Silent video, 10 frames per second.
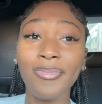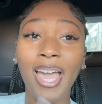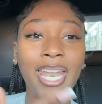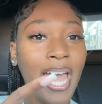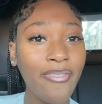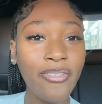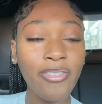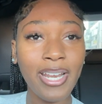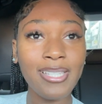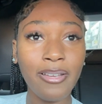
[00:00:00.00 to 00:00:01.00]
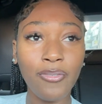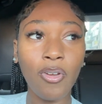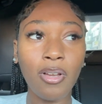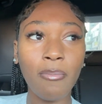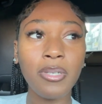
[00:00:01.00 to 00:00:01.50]
and I haven't released that
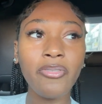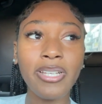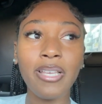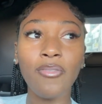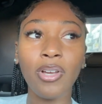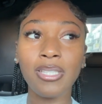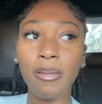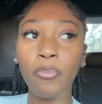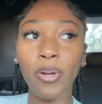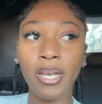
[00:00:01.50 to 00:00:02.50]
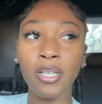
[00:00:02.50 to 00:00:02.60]
vlog. I'm gonna release that vlog at some point.